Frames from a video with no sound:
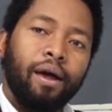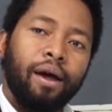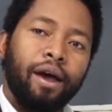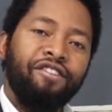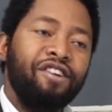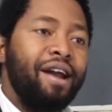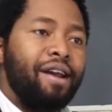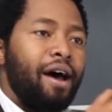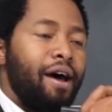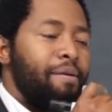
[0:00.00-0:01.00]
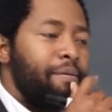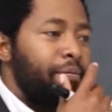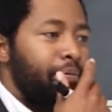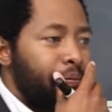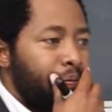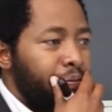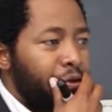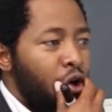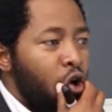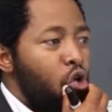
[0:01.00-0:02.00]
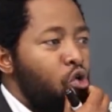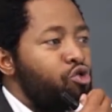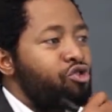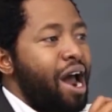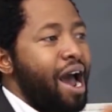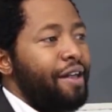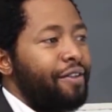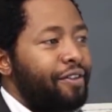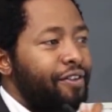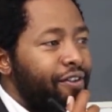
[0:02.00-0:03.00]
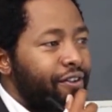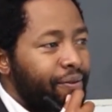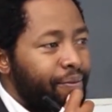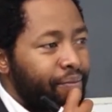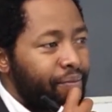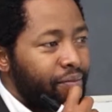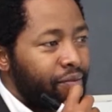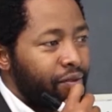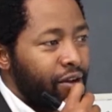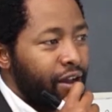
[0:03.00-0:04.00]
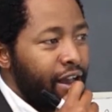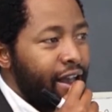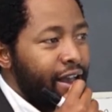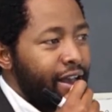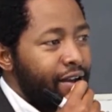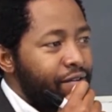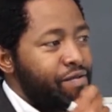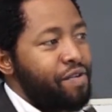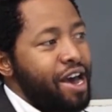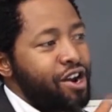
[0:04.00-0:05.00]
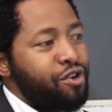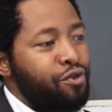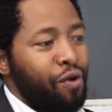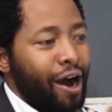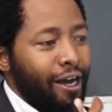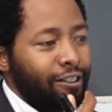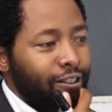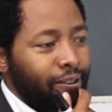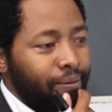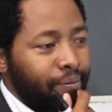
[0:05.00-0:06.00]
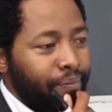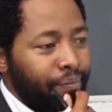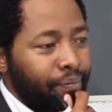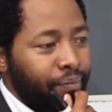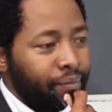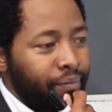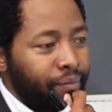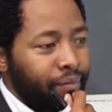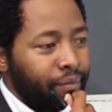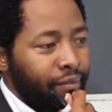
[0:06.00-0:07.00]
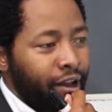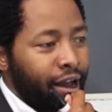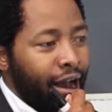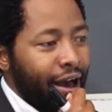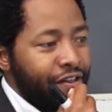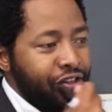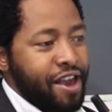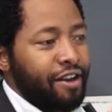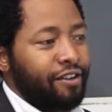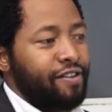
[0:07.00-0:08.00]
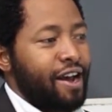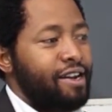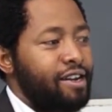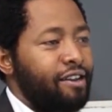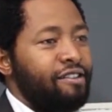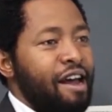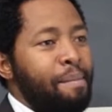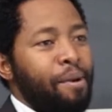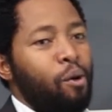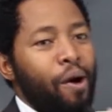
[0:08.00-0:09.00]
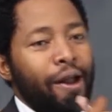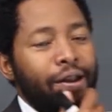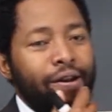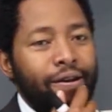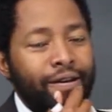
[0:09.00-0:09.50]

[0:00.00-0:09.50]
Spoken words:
a runner who runs very fast and thinks that he's number one